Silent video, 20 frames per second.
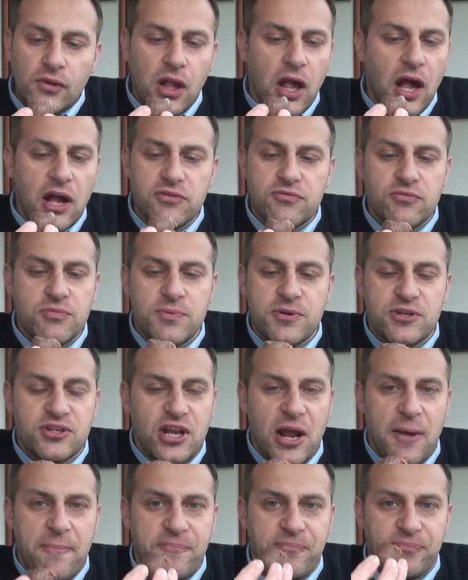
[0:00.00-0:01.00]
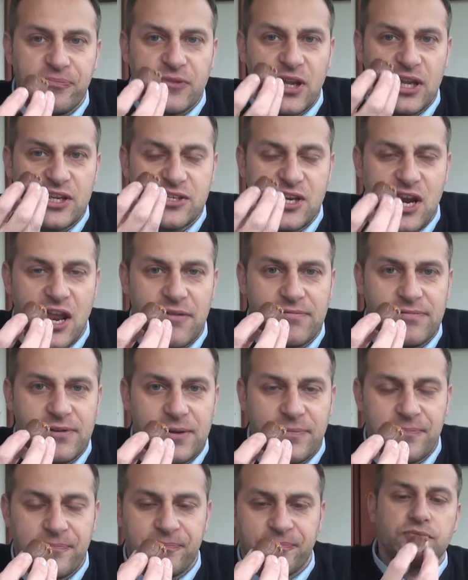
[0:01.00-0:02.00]
100%. That is
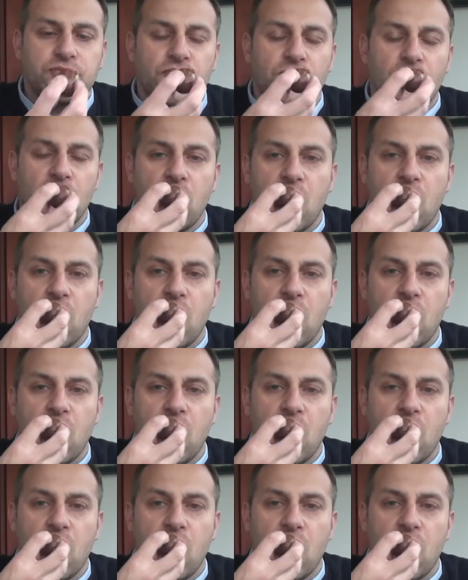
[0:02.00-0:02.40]
lovely. Mm.